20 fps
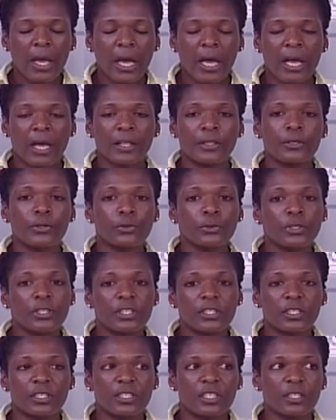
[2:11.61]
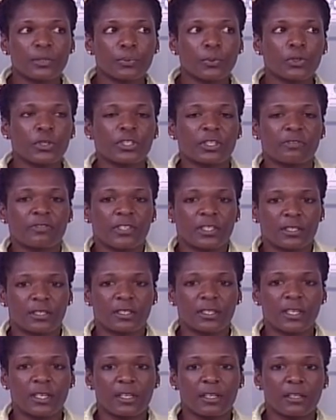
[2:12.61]
And you need to dispose of
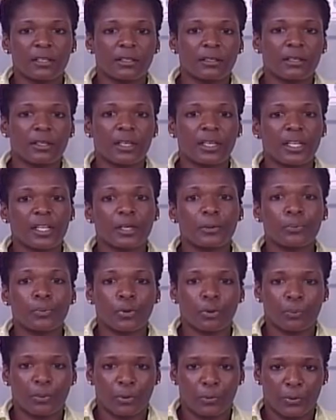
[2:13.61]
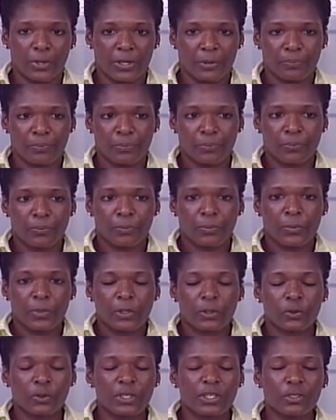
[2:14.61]
this in a proper way.
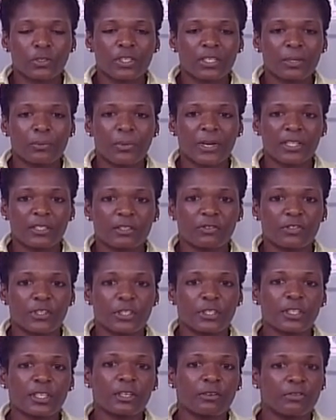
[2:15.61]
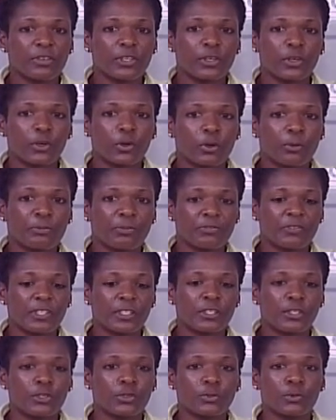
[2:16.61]
So it's not a matter of just covering your cough with the
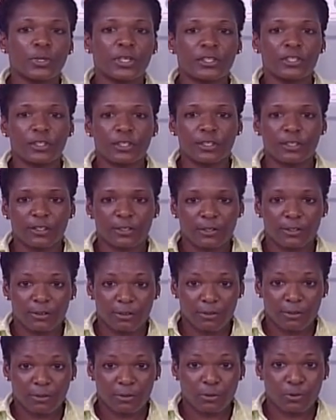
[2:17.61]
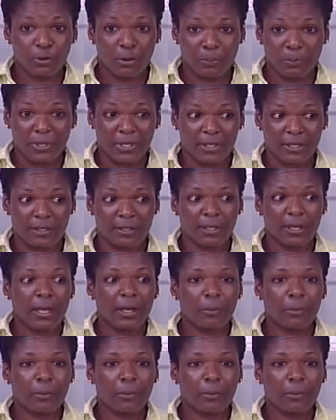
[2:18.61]
tissue and just dropping it.